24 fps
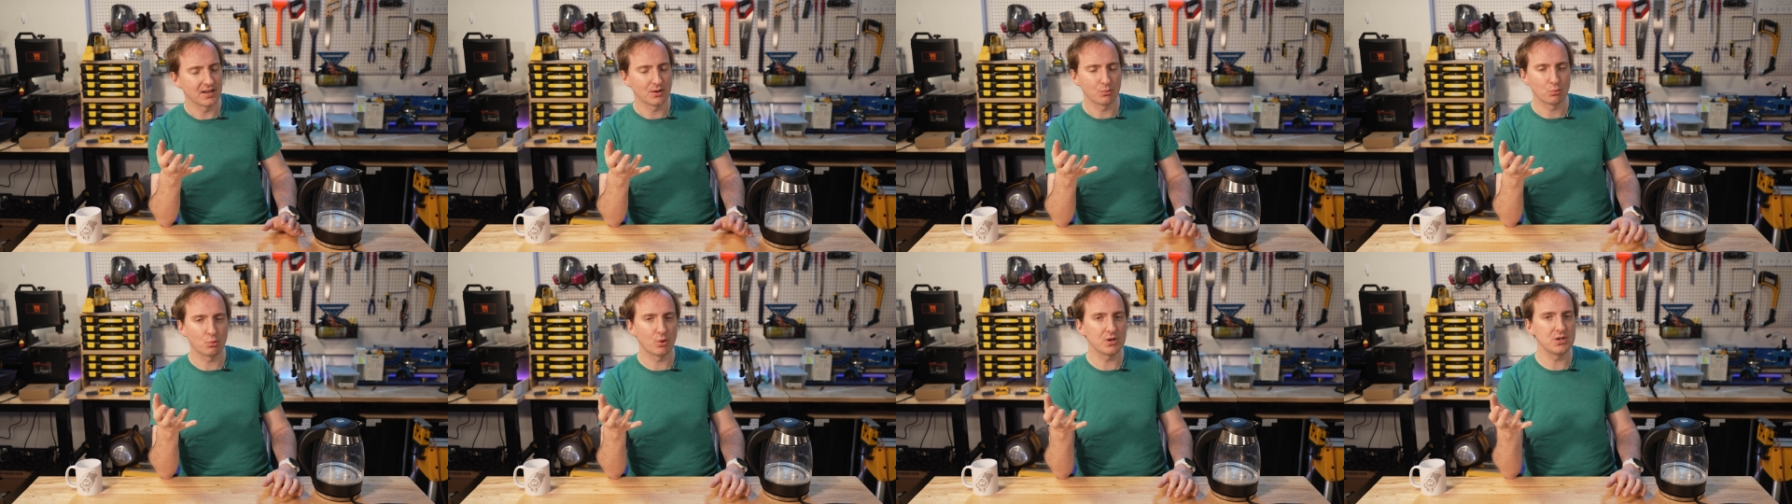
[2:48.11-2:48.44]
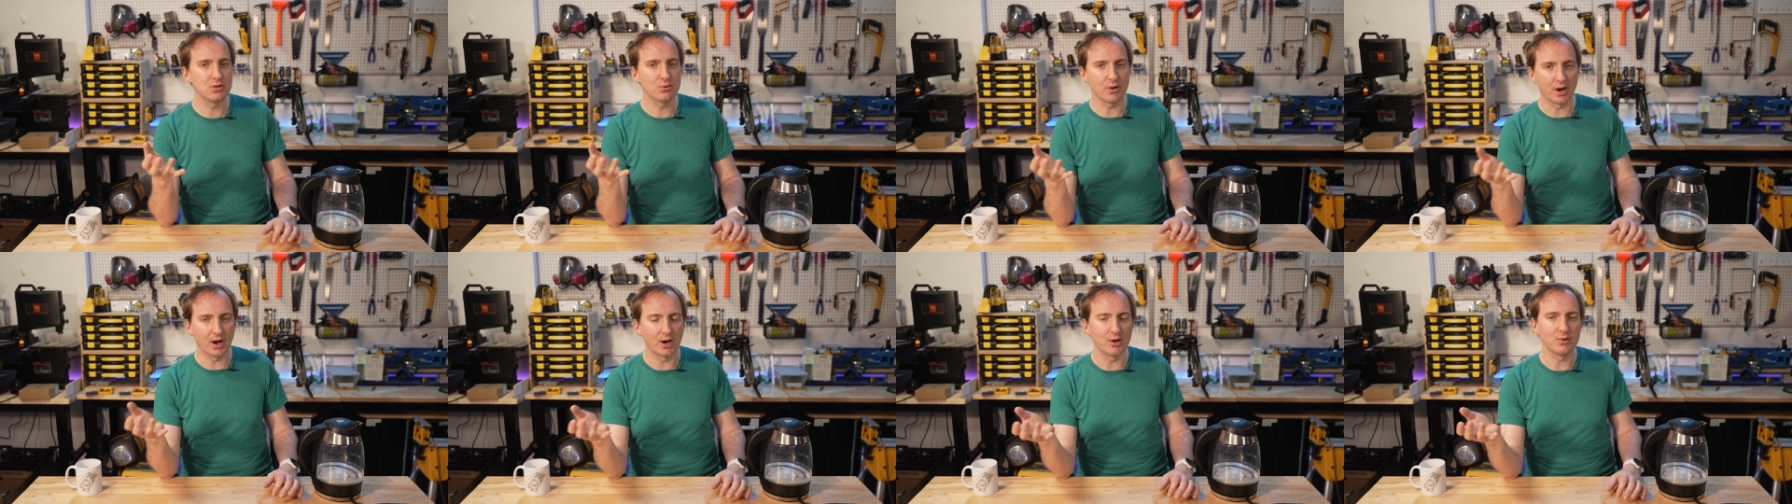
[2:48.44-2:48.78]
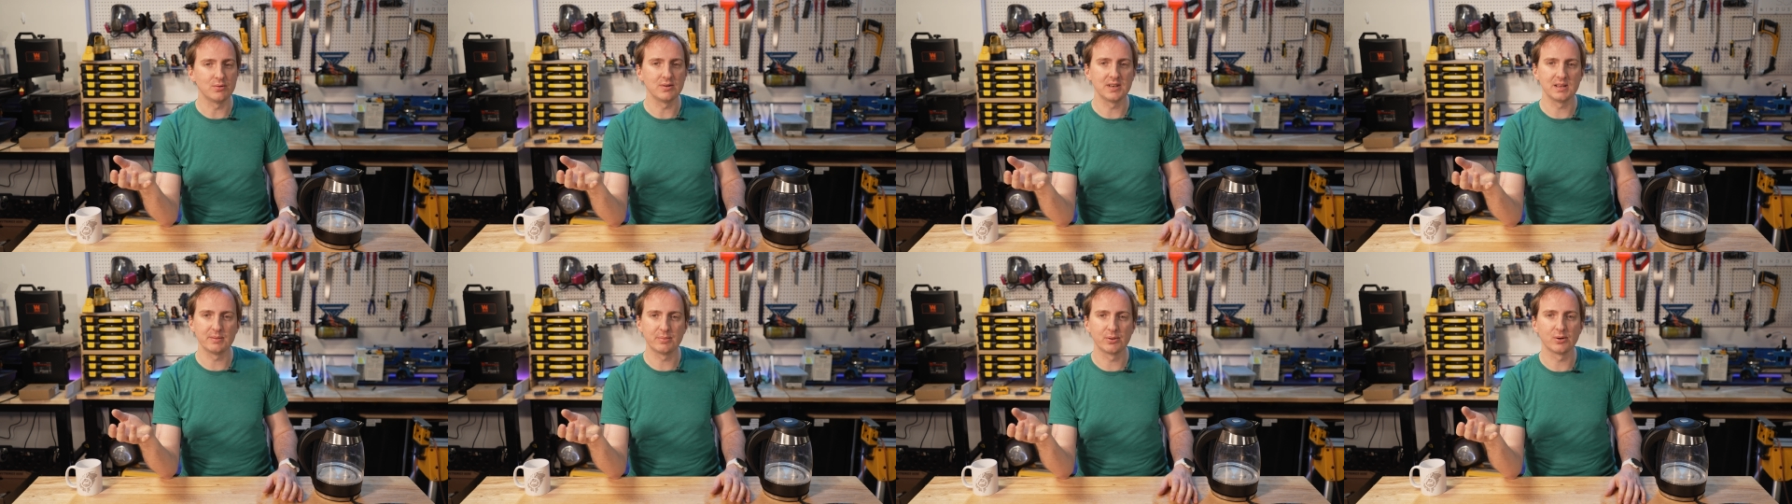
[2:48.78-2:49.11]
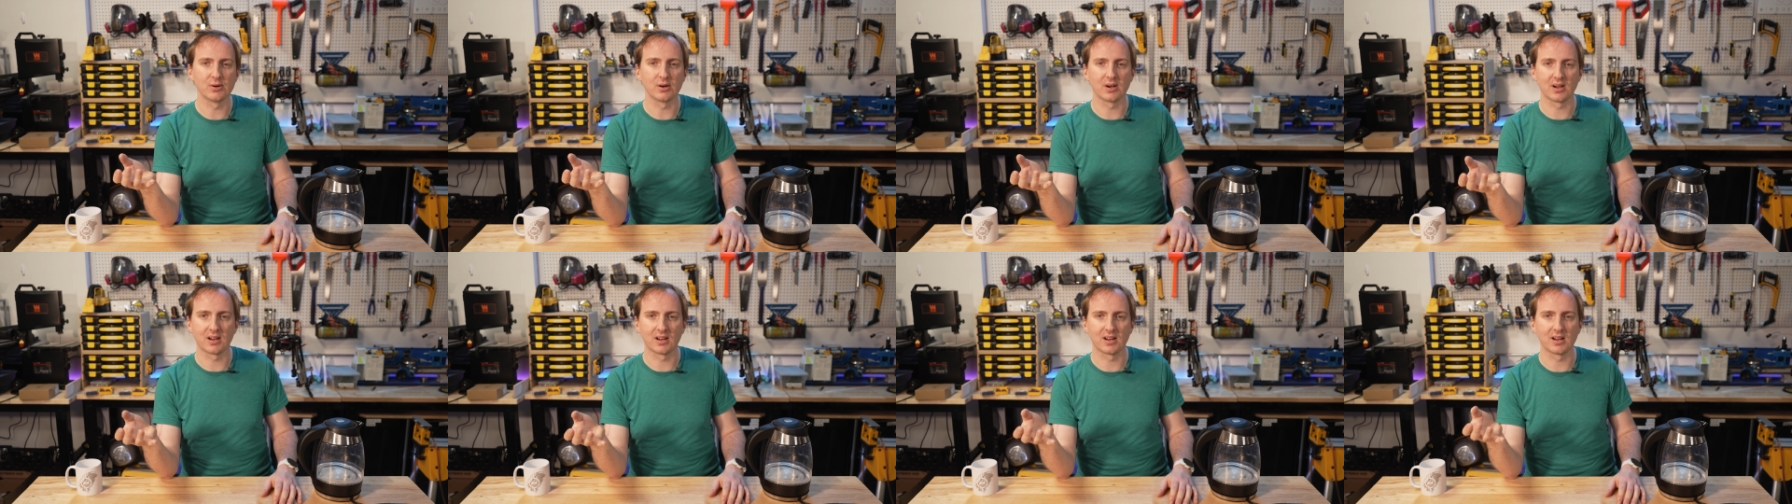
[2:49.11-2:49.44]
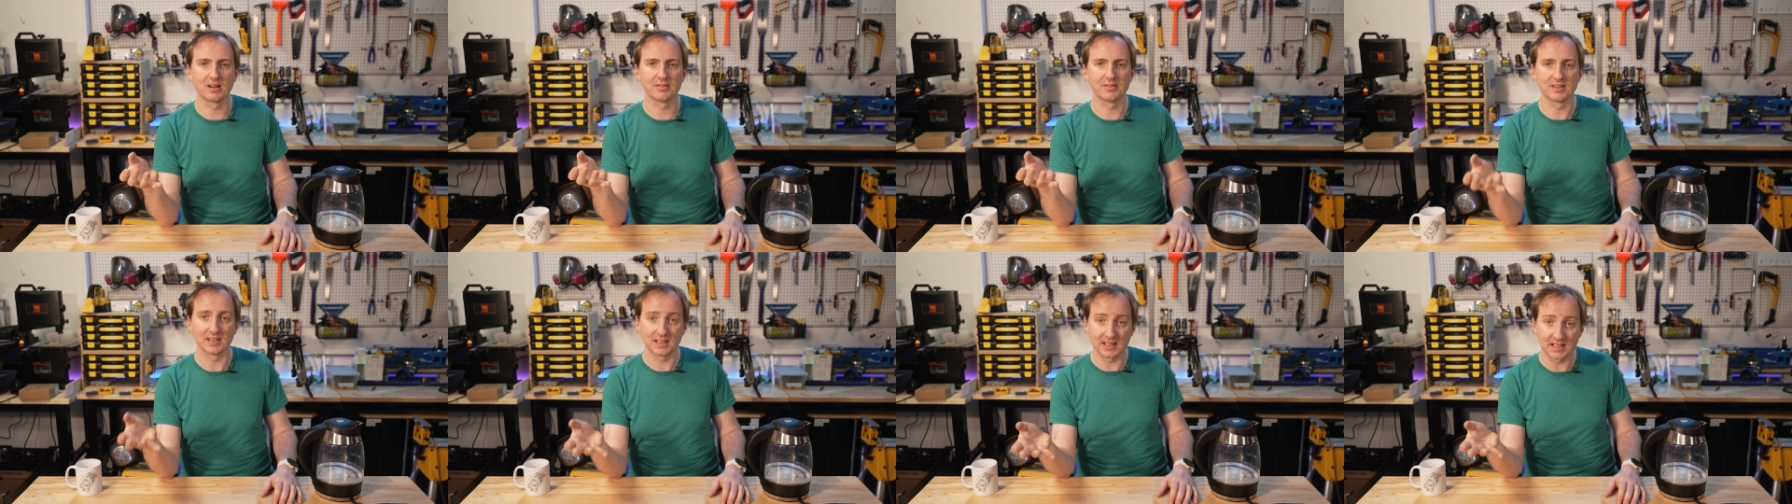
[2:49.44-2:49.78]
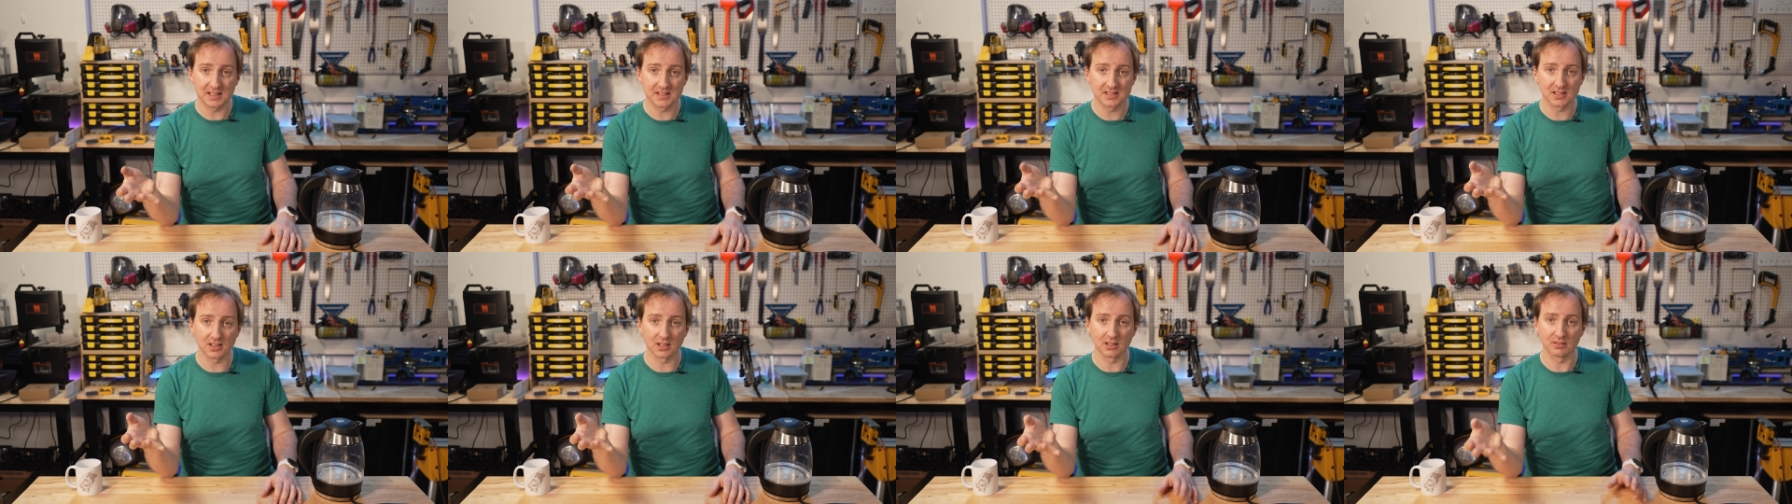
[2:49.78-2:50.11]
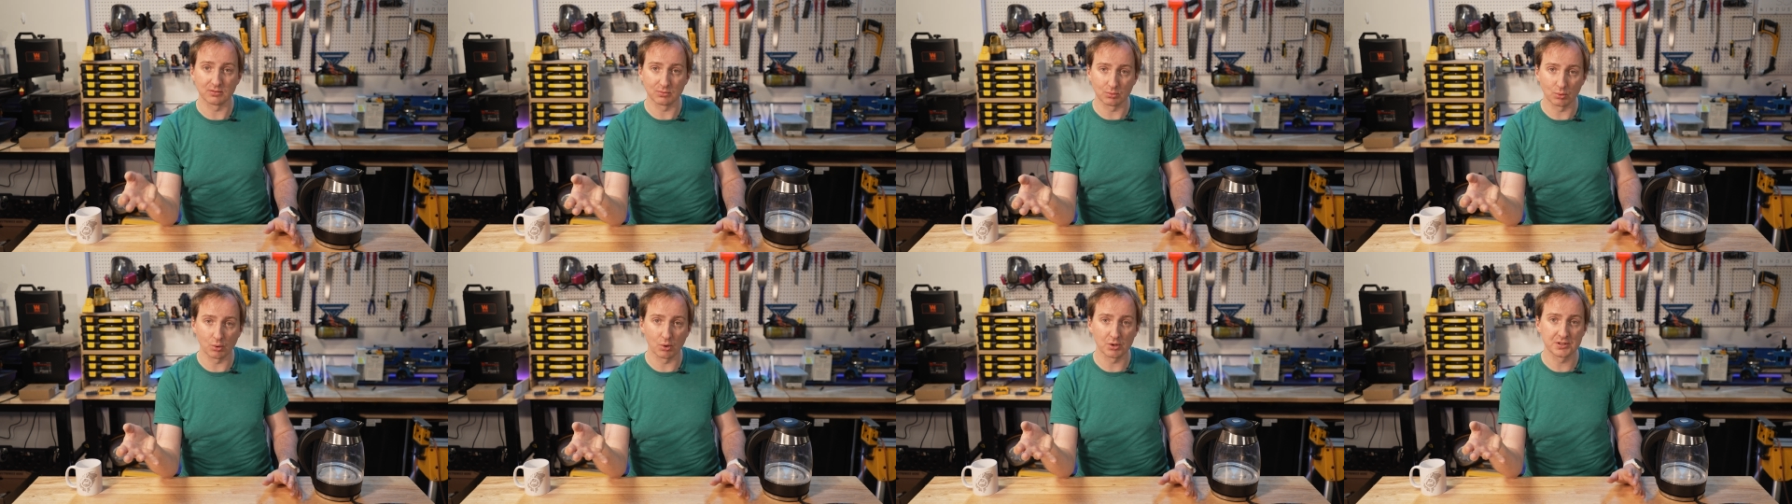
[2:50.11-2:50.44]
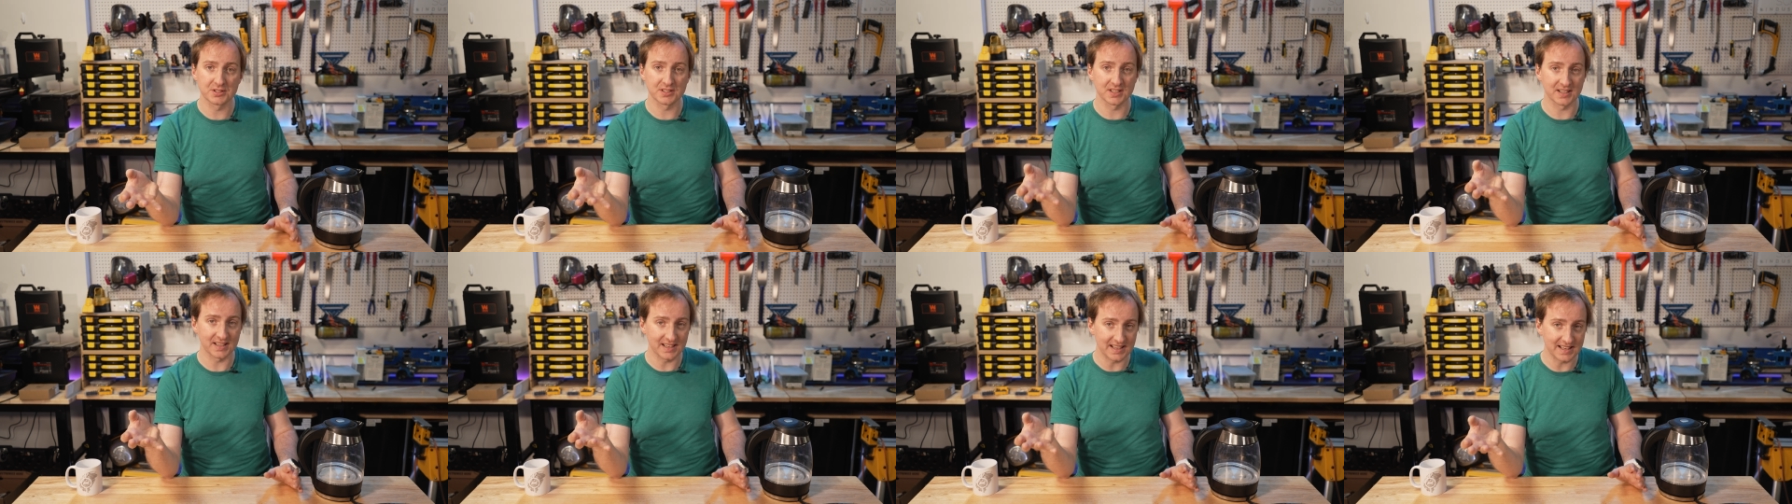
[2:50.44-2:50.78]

when you only put half a litre of water